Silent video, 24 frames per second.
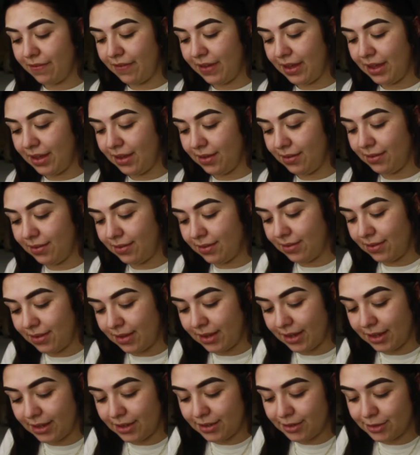face,
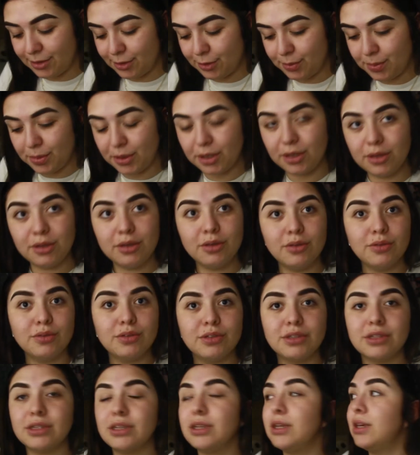like super
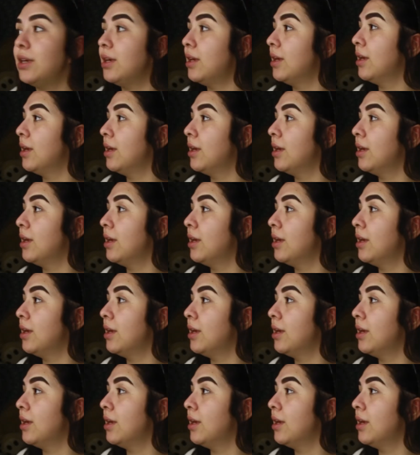loosely.